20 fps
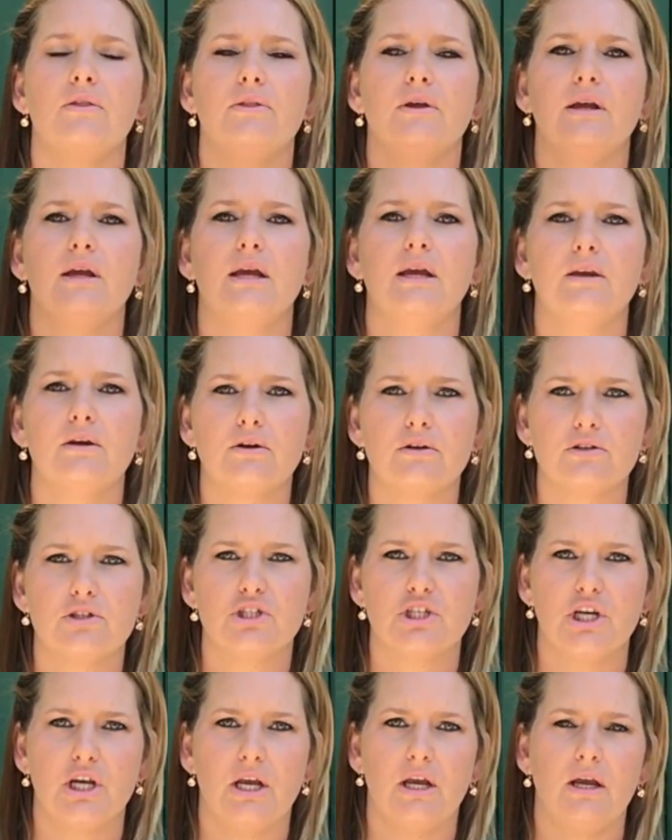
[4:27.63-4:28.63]
the
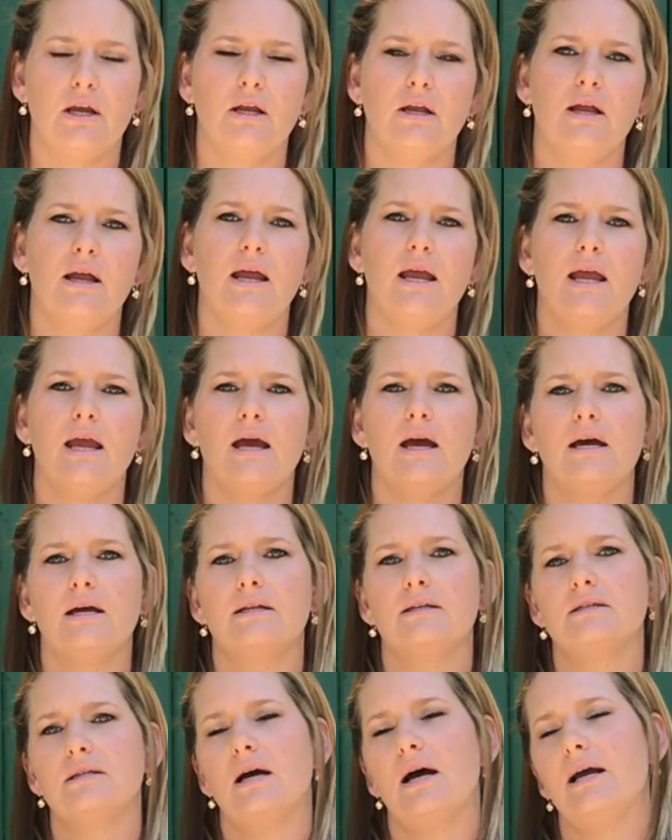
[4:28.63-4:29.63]
energy,
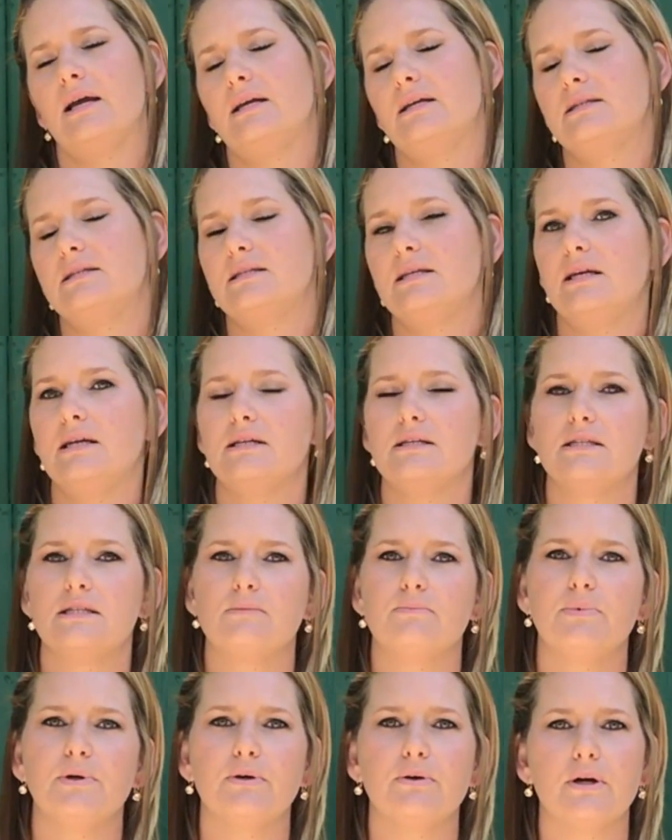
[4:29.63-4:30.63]
and I could see his
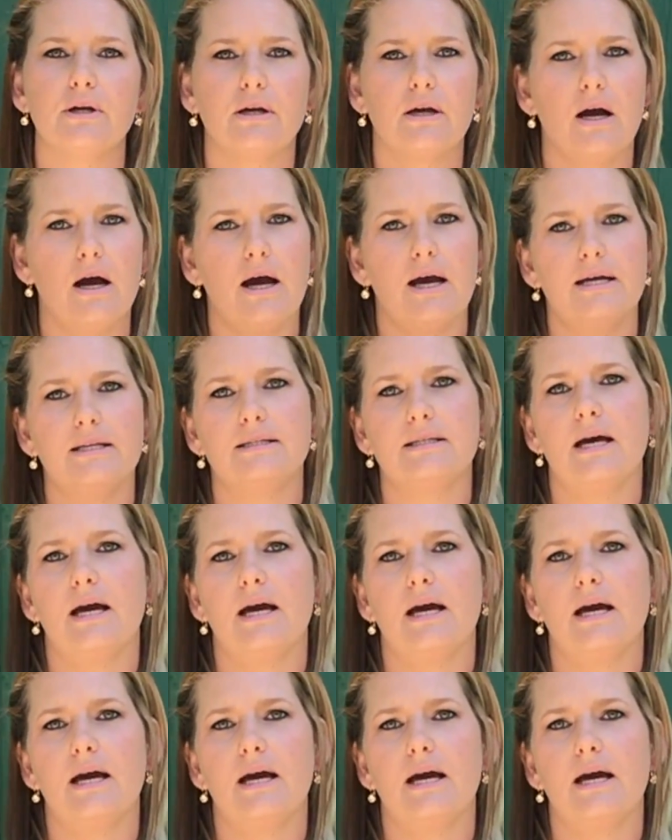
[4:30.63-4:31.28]
spirit guides.